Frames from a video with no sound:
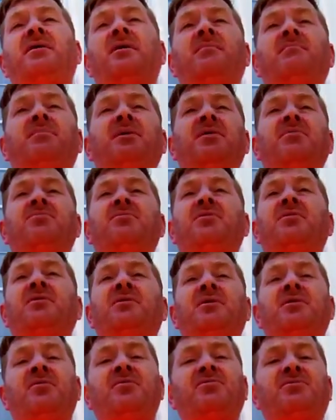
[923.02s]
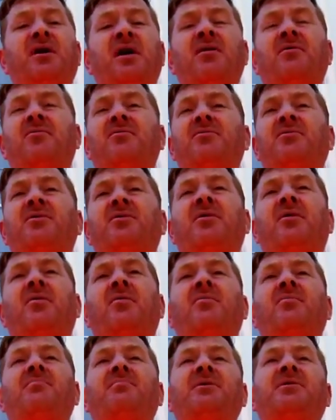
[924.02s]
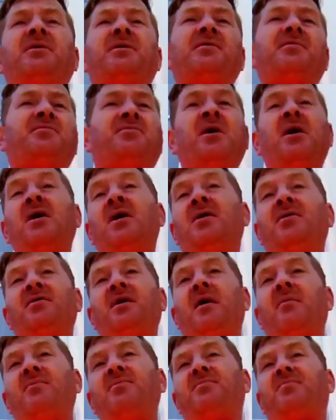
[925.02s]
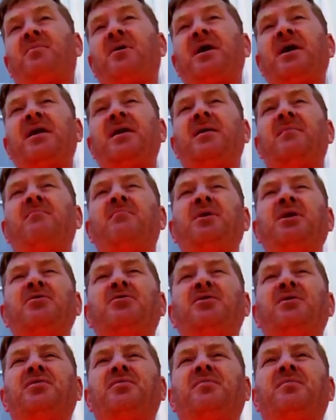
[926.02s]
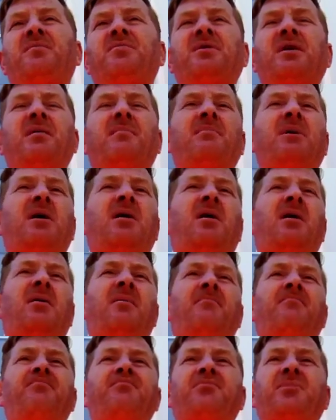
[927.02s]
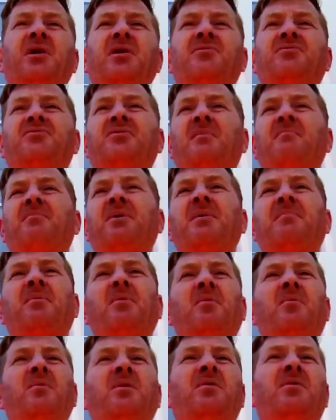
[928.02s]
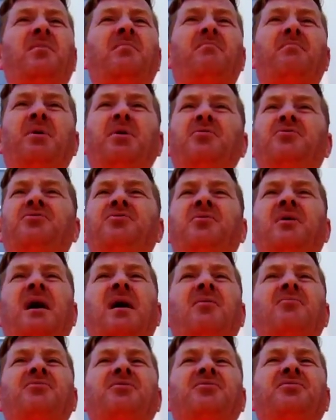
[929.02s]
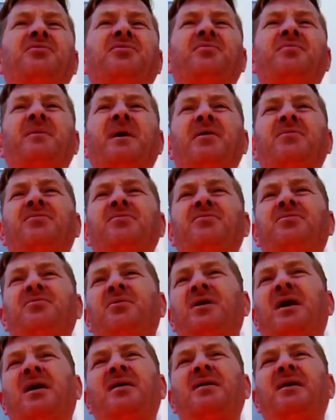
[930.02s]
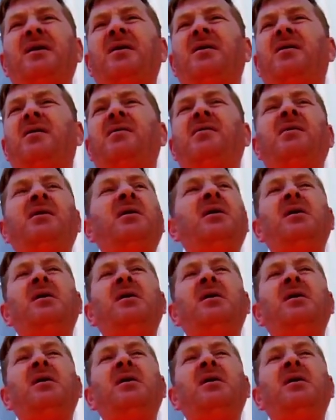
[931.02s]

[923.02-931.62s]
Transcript: and be the entertainer, because that was bringing in business for them. Some people will boot you out just as fast as you got in